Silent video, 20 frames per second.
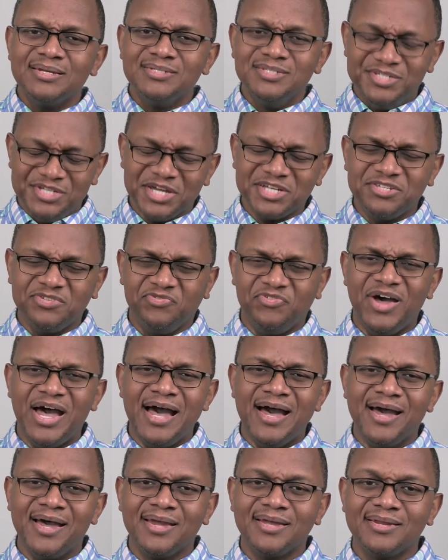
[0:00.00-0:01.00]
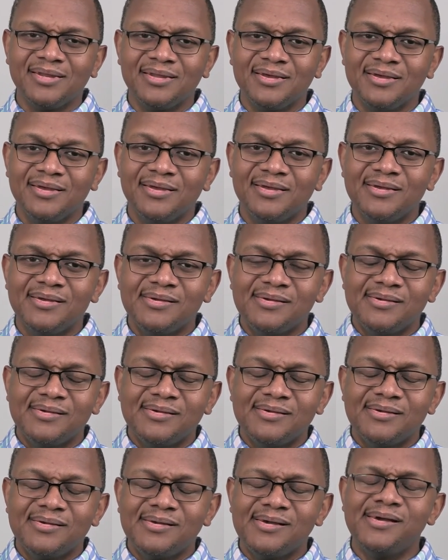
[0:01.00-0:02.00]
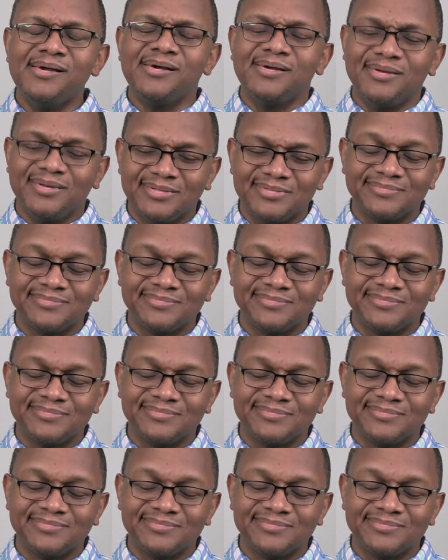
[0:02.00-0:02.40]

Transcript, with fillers: just fine. Huh.